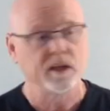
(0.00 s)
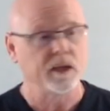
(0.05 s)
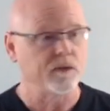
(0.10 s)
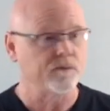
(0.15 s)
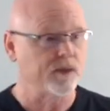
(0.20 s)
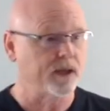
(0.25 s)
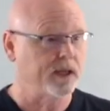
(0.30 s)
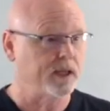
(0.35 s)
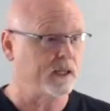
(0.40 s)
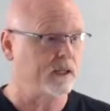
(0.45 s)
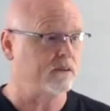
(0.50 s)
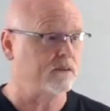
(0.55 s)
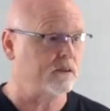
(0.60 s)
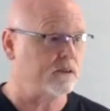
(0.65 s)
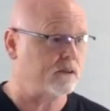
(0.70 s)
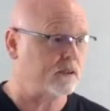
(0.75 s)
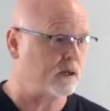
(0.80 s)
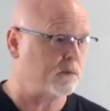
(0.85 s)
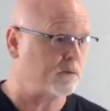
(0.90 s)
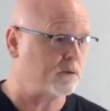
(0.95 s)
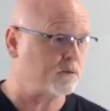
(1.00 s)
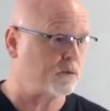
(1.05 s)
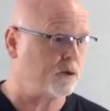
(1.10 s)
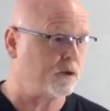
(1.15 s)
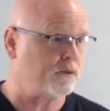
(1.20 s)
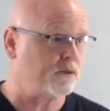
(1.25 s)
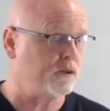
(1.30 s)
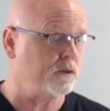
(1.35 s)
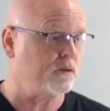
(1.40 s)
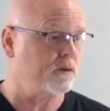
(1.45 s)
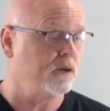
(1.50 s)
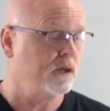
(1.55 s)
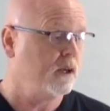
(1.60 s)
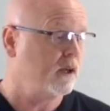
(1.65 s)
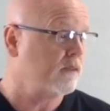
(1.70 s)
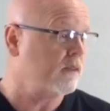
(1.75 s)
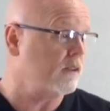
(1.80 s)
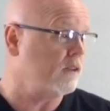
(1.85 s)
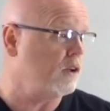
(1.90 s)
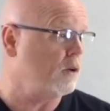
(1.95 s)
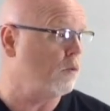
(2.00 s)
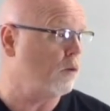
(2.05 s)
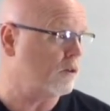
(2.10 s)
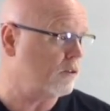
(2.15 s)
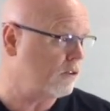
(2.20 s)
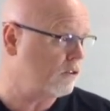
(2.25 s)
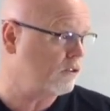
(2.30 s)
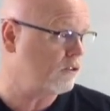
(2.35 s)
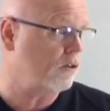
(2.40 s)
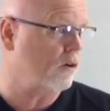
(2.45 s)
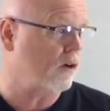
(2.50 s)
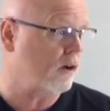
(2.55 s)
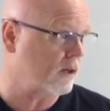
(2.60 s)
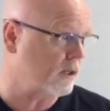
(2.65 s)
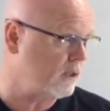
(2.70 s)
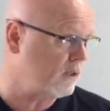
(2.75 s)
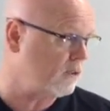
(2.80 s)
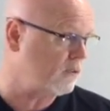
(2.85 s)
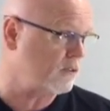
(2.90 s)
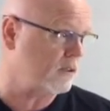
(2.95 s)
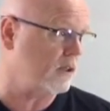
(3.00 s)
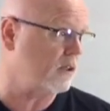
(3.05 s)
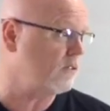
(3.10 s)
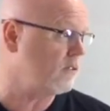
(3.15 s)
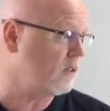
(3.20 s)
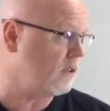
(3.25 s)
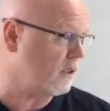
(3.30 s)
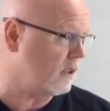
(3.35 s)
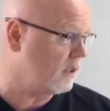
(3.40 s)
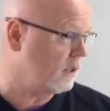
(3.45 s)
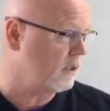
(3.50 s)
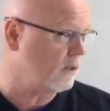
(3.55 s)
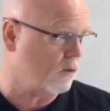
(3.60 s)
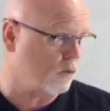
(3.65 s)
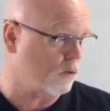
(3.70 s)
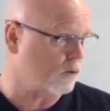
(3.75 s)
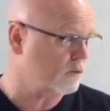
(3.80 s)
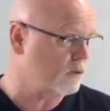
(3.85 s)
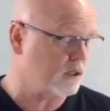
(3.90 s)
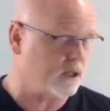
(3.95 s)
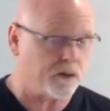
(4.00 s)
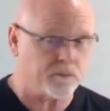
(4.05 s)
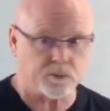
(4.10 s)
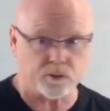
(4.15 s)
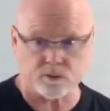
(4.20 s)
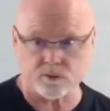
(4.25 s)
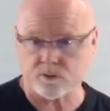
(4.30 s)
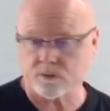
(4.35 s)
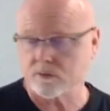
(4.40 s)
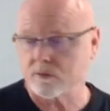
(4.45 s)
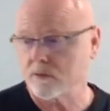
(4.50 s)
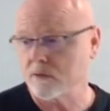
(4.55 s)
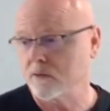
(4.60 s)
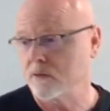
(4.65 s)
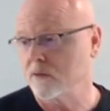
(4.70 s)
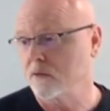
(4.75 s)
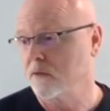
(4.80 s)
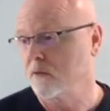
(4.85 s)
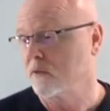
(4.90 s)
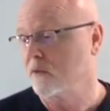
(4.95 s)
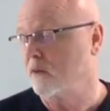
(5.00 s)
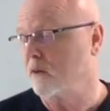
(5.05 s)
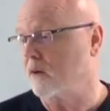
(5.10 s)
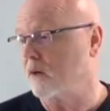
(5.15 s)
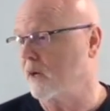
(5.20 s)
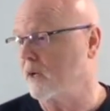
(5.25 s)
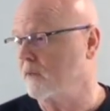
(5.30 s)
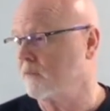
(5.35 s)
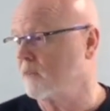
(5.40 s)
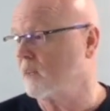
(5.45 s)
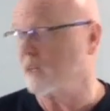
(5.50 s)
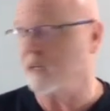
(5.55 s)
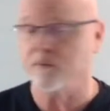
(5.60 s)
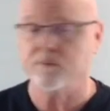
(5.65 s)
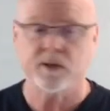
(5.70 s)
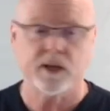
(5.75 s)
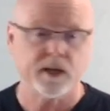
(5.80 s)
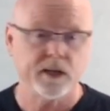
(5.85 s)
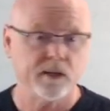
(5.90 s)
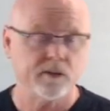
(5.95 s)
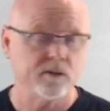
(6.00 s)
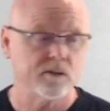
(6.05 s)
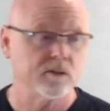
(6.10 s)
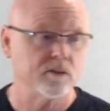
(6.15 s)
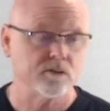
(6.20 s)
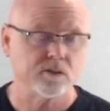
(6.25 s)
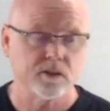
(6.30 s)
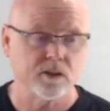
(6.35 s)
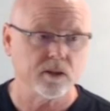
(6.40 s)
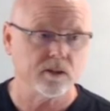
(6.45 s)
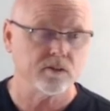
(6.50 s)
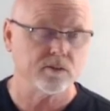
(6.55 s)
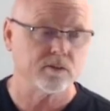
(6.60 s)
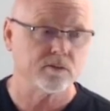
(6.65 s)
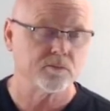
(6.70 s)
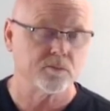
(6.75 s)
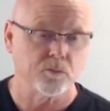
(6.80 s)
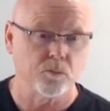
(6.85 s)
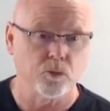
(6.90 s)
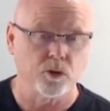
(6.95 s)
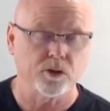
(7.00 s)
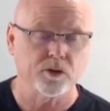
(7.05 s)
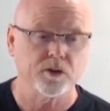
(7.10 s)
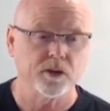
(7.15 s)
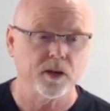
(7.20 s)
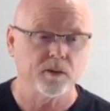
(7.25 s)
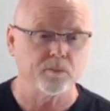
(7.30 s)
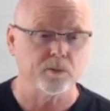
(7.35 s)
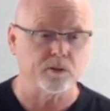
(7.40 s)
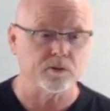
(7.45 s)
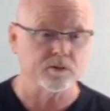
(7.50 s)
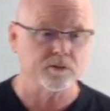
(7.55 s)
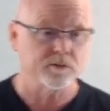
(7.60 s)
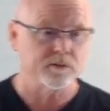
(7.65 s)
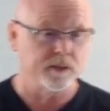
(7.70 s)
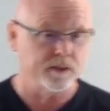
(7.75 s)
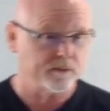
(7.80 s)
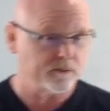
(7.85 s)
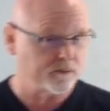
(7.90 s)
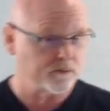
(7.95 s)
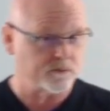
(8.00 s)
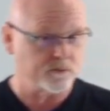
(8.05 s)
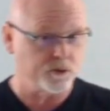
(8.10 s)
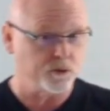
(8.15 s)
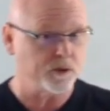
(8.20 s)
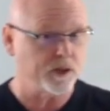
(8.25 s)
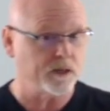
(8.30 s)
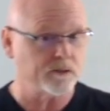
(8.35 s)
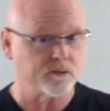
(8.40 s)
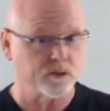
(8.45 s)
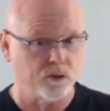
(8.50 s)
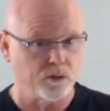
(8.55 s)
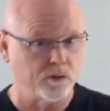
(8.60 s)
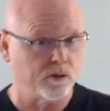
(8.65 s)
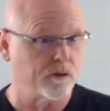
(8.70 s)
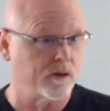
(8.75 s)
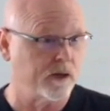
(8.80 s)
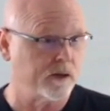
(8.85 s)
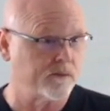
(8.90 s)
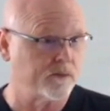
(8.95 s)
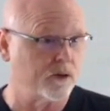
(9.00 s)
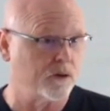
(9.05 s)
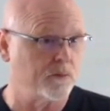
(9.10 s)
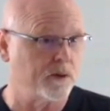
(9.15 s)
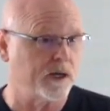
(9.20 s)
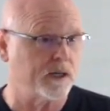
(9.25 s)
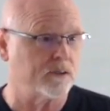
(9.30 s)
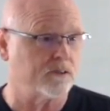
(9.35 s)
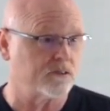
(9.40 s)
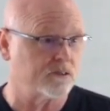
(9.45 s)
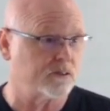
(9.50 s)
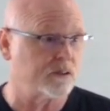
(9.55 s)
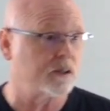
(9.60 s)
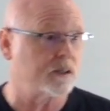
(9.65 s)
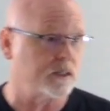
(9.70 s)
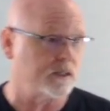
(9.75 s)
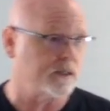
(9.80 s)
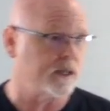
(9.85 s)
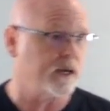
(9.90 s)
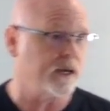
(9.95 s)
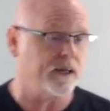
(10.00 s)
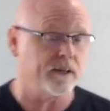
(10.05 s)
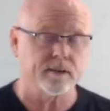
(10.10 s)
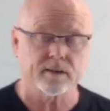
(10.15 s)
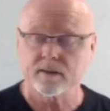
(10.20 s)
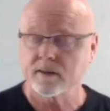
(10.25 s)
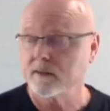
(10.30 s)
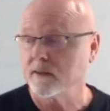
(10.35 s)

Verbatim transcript: If they get into the numbers with you, then you want to chart and discuss it in the course of numbers. All right? And I'm not here to discuss what are numbers. That's you guys go going to have to go back and study that.